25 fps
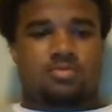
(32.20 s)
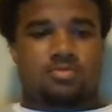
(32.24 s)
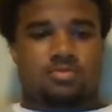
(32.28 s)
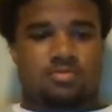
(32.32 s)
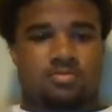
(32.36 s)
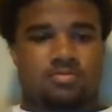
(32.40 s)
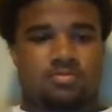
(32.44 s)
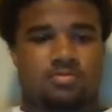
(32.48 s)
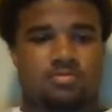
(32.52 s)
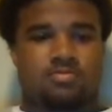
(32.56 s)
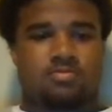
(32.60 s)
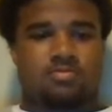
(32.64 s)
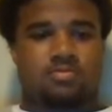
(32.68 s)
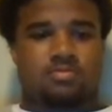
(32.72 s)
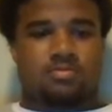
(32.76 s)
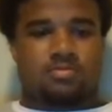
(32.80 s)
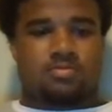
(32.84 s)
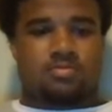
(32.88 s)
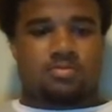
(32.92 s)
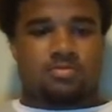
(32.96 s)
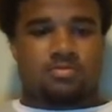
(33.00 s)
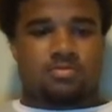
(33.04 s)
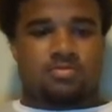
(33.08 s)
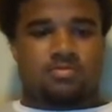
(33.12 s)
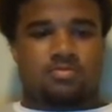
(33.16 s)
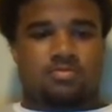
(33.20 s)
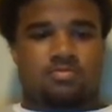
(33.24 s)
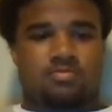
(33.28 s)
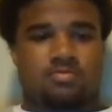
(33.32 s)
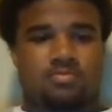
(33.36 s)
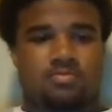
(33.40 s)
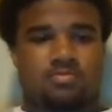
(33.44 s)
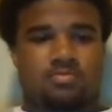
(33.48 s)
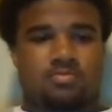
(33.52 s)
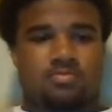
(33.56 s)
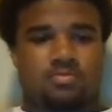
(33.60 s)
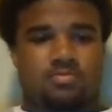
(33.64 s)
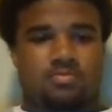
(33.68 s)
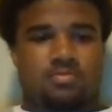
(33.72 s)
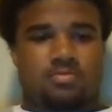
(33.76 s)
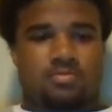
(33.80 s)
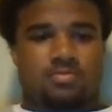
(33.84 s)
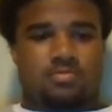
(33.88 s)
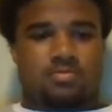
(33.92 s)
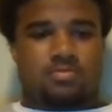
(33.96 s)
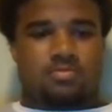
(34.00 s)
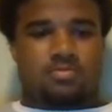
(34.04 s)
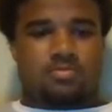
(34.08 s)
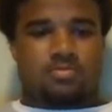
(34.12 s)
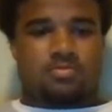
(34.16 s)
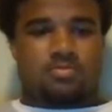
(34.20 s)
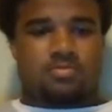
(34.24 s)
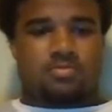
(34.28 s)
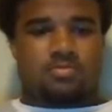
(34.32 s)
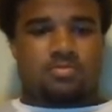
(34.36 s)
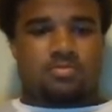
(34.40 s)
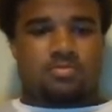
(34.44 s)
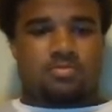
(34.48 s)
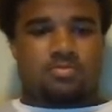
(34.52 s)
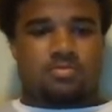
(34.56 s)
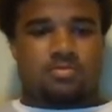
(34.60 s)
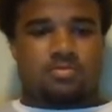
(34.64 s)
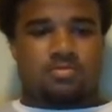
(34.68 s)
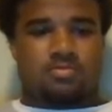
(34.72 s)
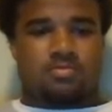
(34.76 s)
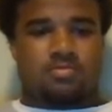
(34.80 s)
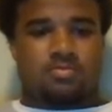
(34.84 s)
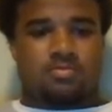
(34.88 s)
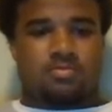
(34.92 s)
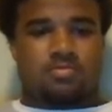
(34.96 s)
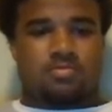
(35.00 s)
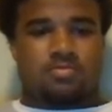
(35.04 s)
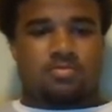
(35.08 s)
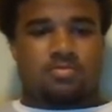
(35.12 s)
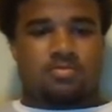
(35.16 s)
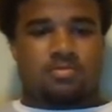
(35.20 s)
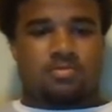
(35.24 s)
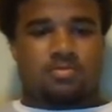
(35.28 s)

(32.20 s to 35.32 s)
No words are spoken by the person on screen.